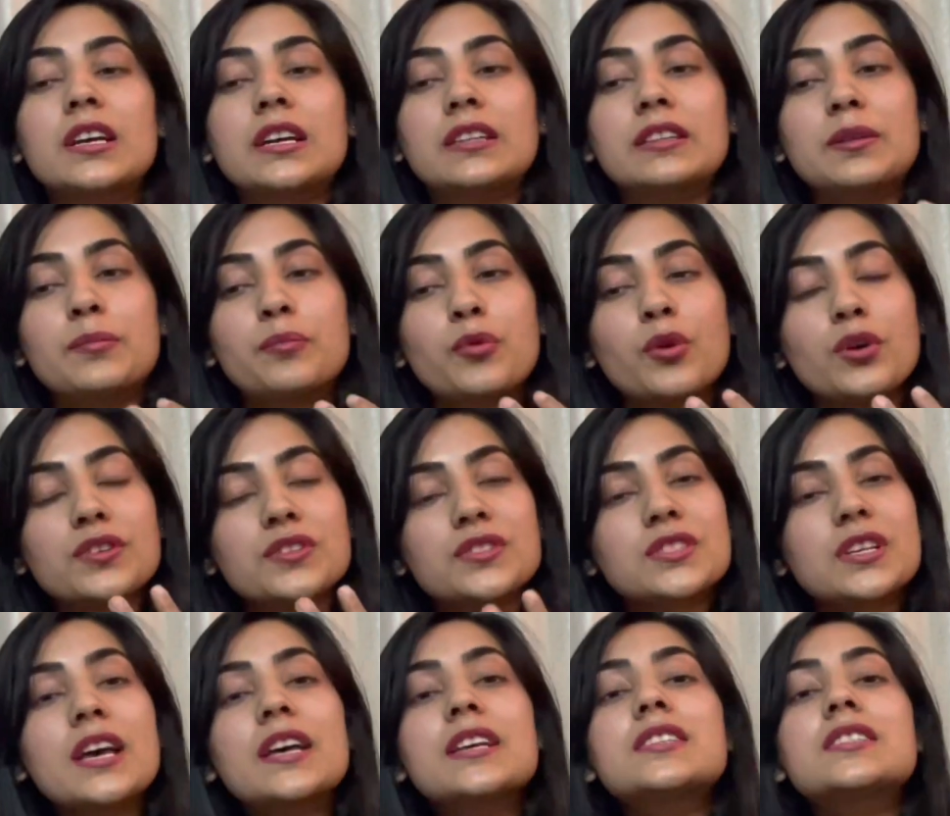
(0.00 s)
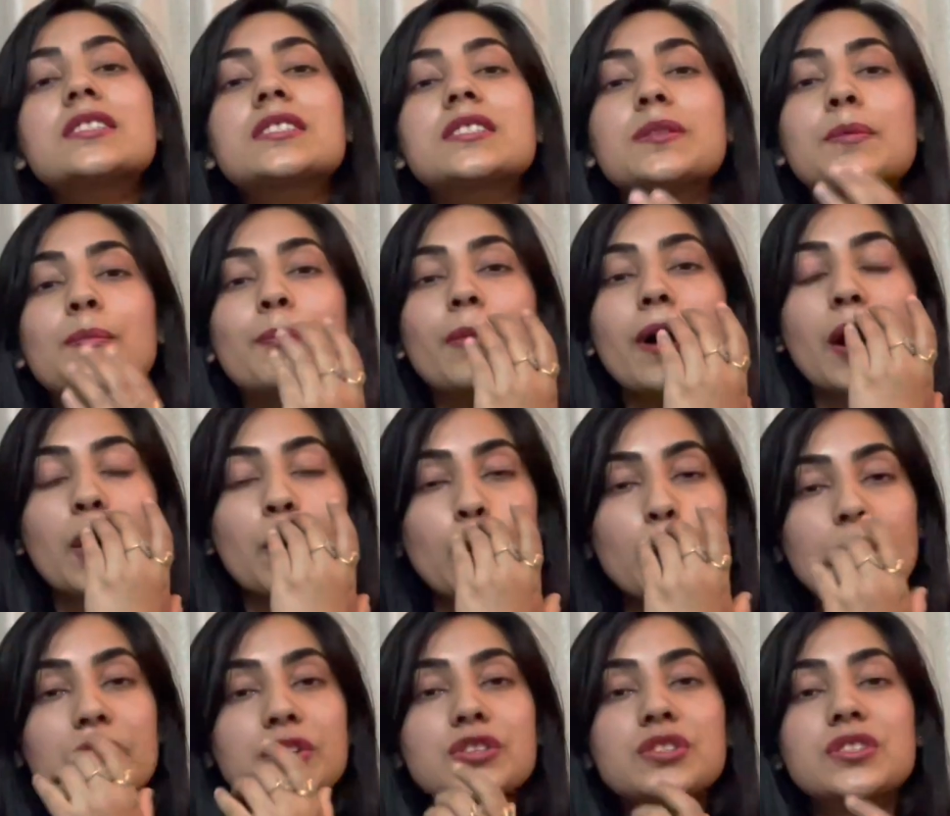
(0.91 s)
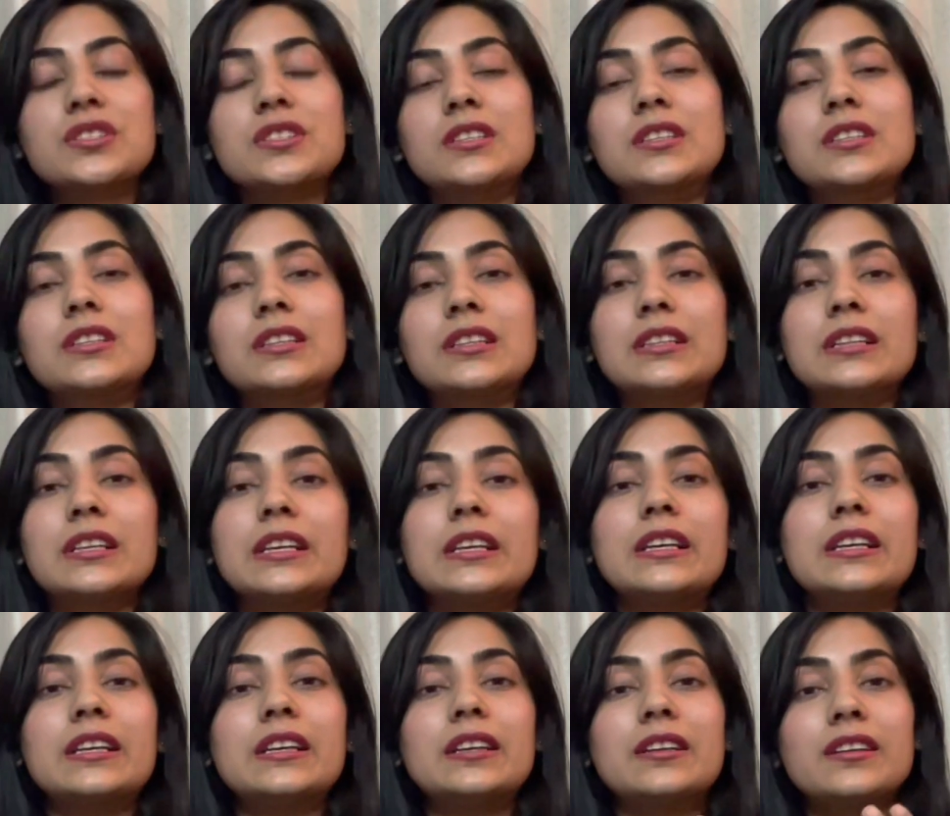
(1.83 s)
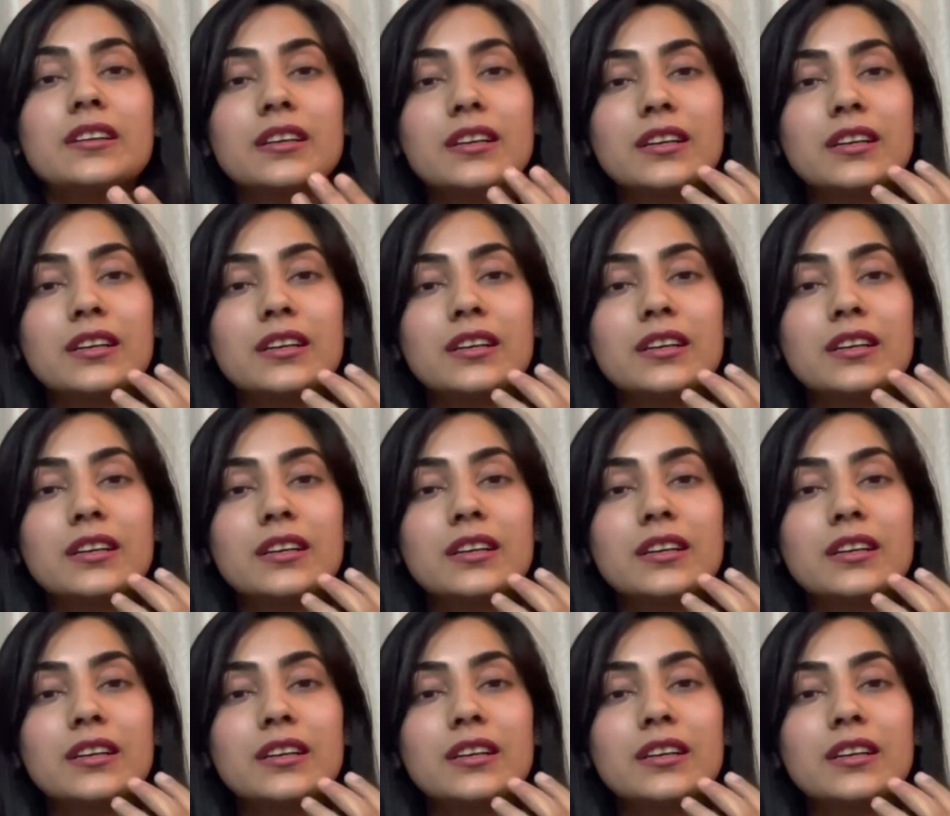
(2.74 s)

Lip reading: the process by which the